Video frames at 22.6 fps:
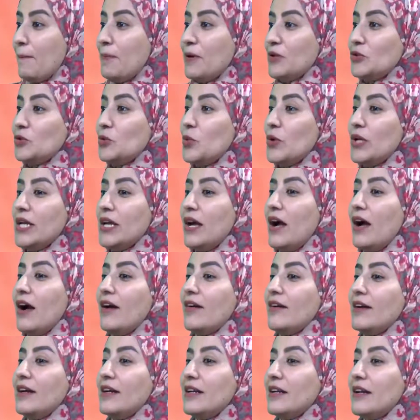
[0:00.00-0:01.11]
But we
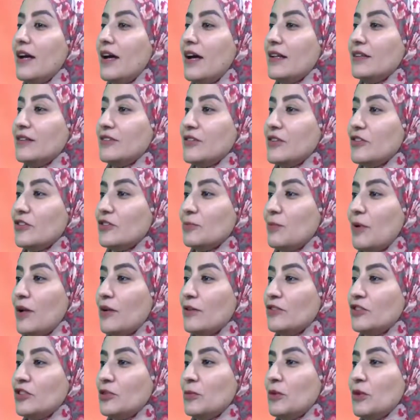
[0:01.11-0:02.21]
are not
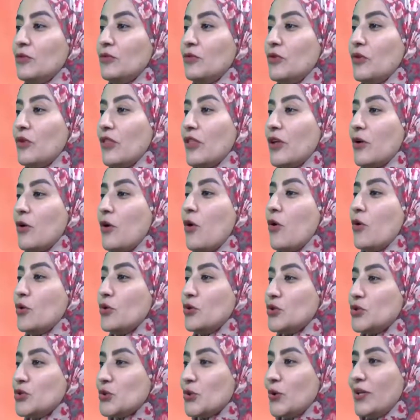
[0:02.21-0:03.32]
responsible for their
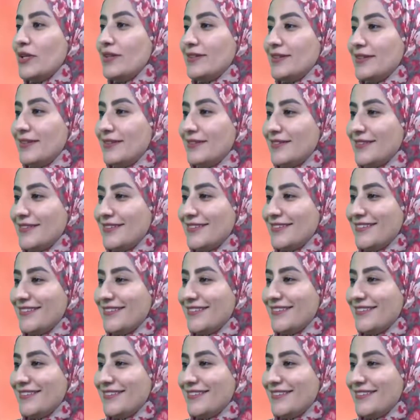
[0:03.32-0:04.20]
own choices.